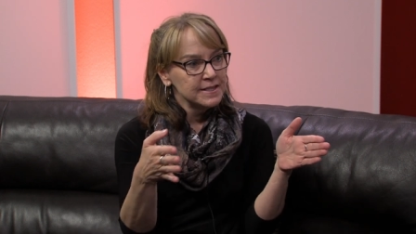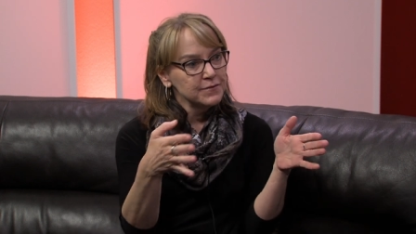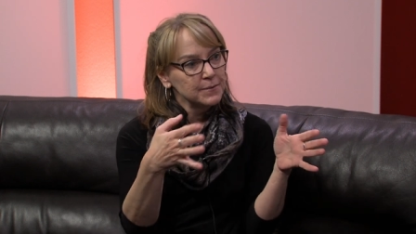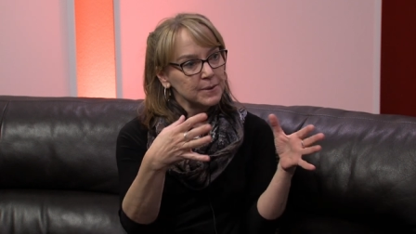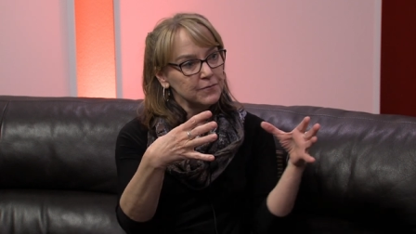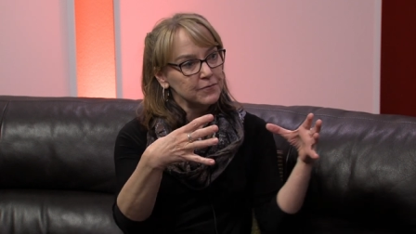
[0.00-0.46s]

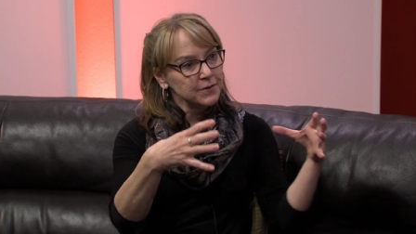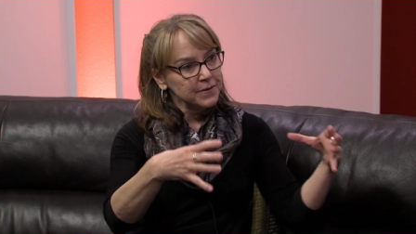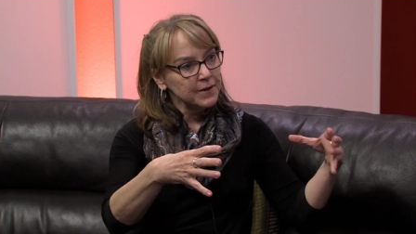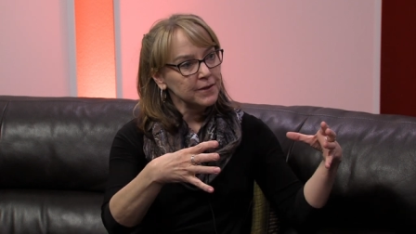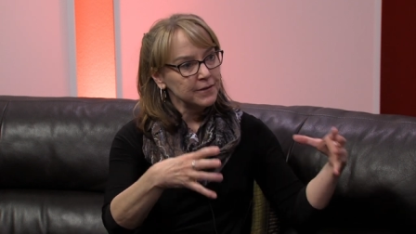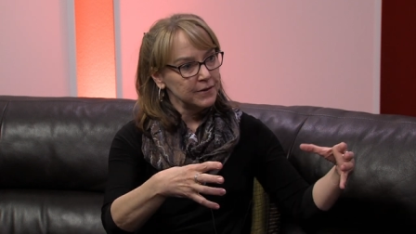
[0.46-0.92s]
For for
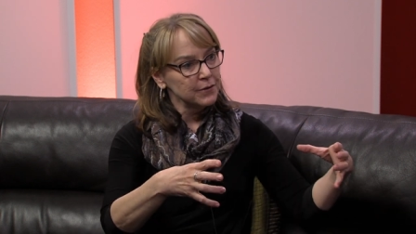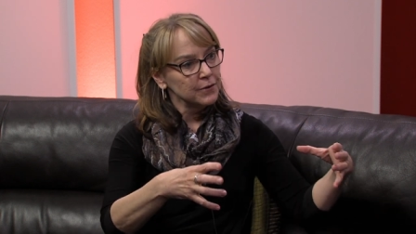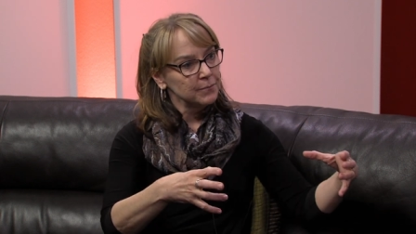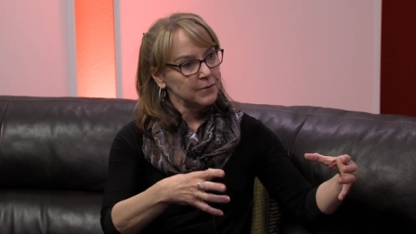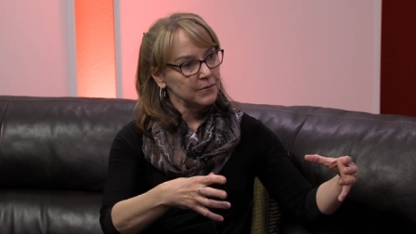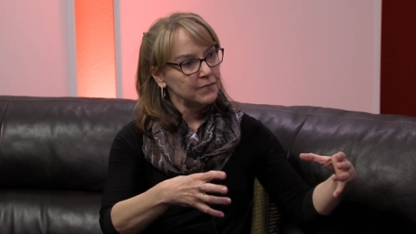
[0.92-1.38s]
the the
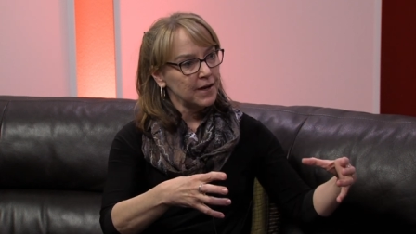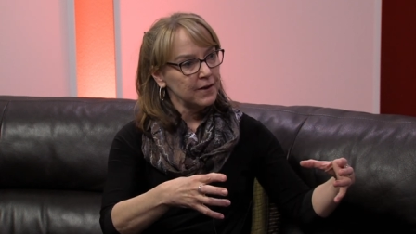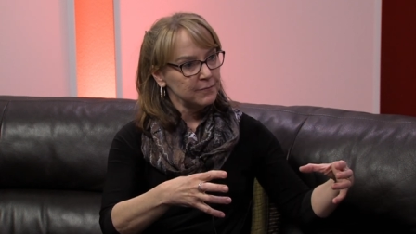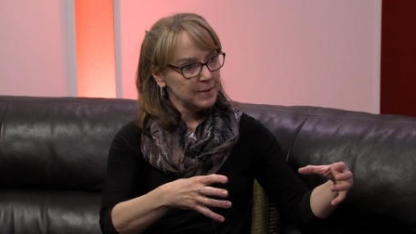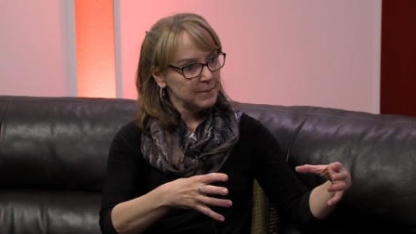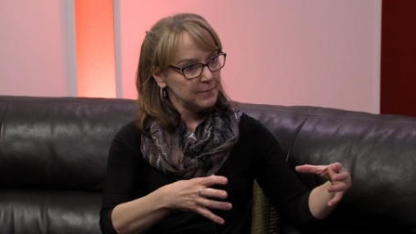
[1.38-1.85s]
group of
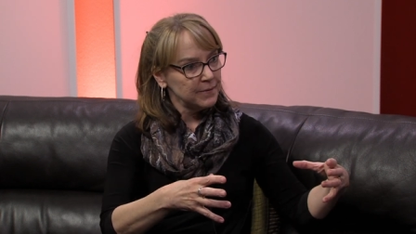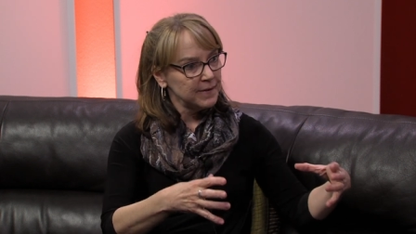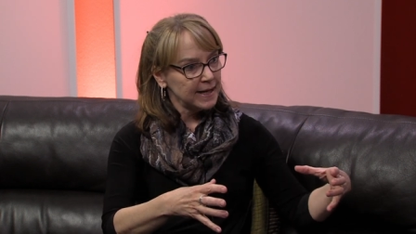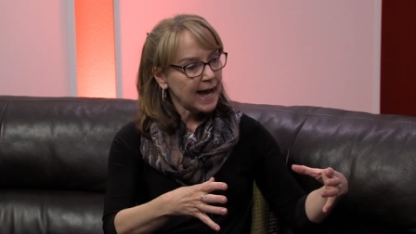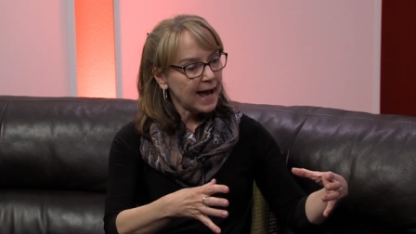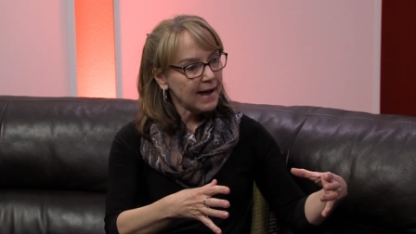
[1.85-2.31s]
of people
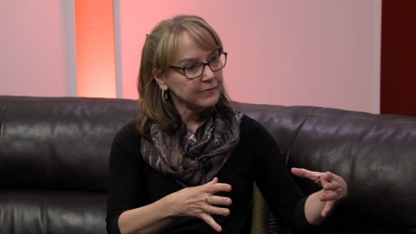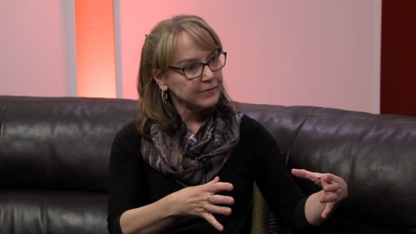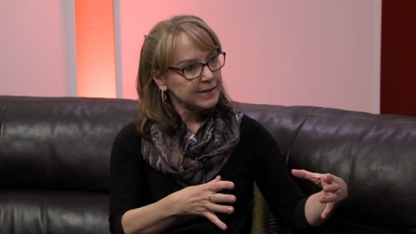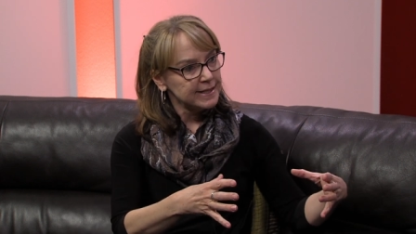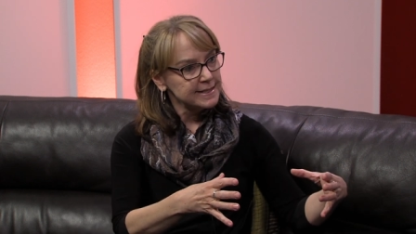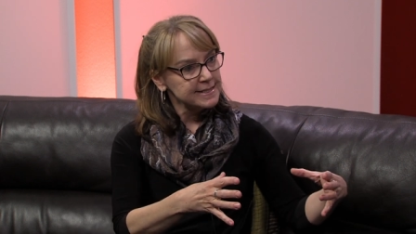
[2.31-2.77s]
that have
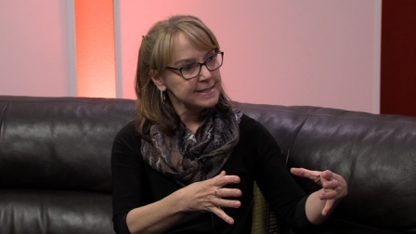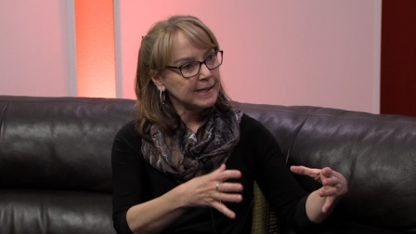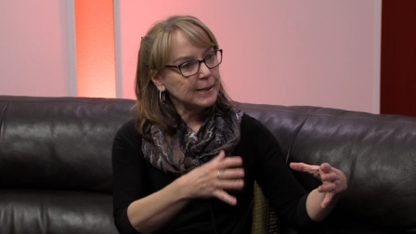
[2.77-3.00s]
this,